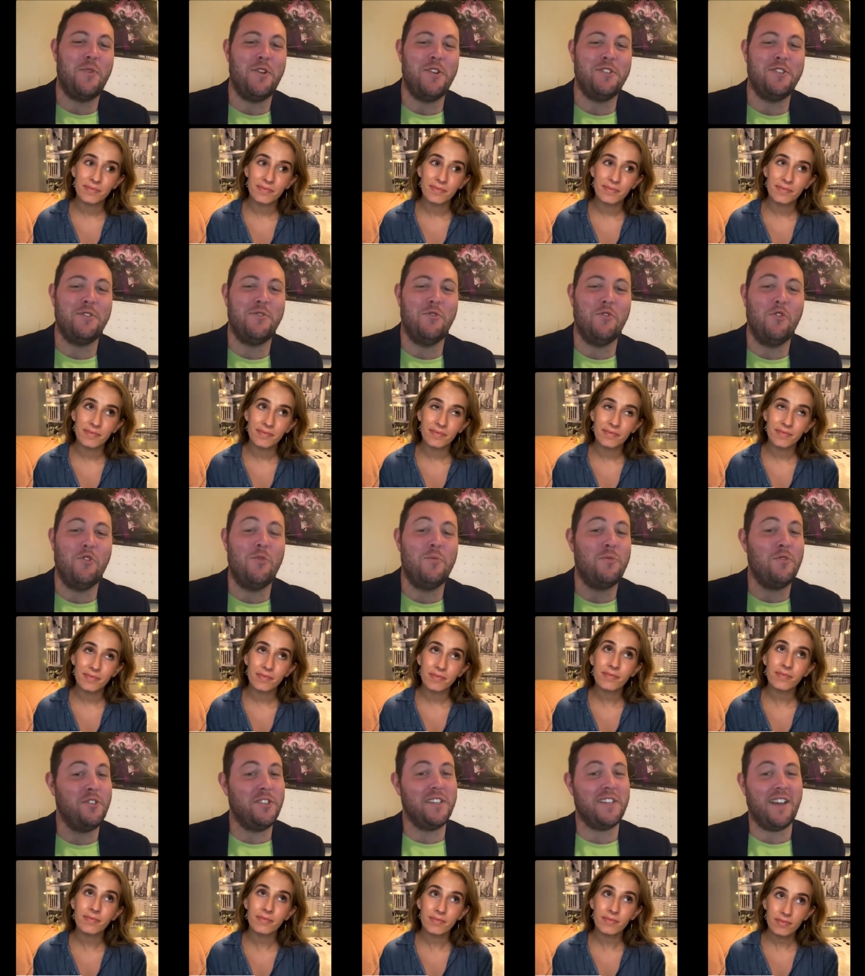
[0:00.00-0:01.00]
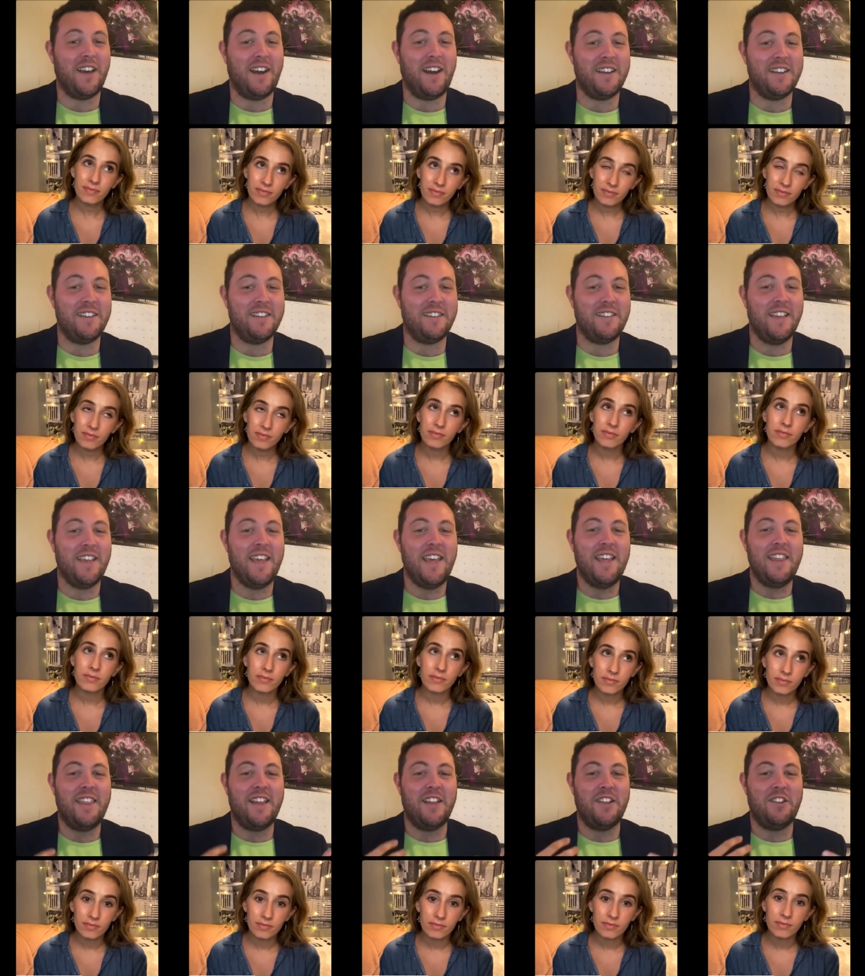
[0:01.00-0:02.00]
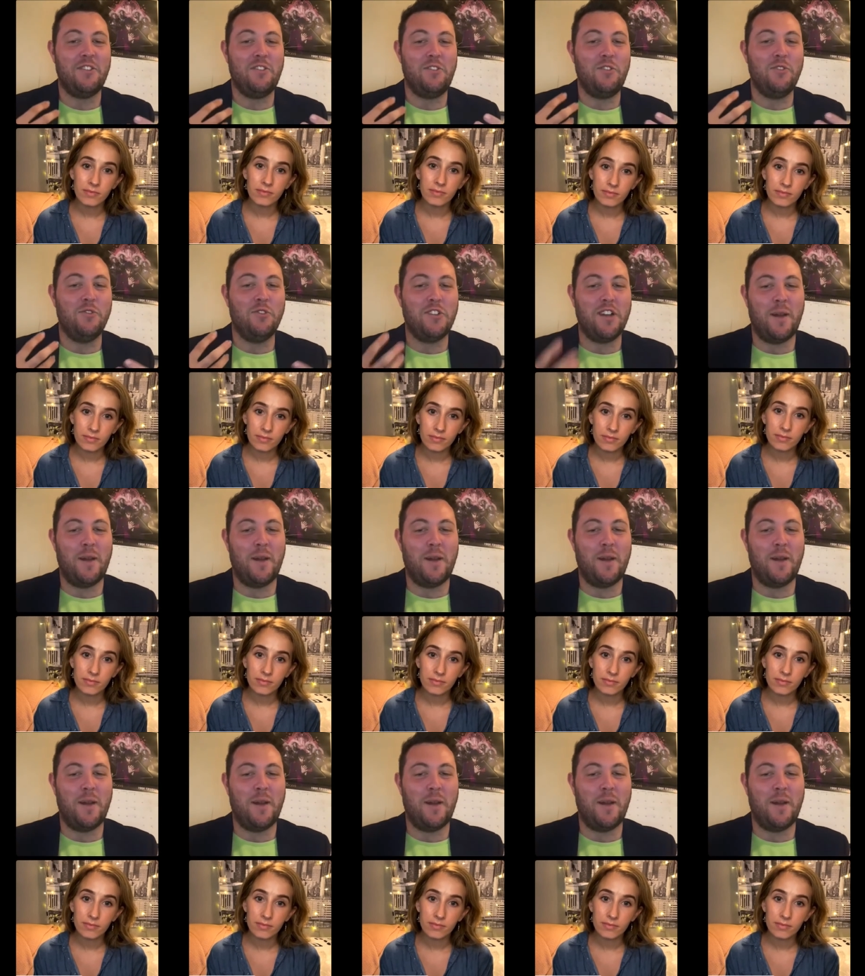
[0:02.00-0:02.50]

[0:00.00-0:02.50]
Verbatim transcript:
Speaker 1: person or music artist that you look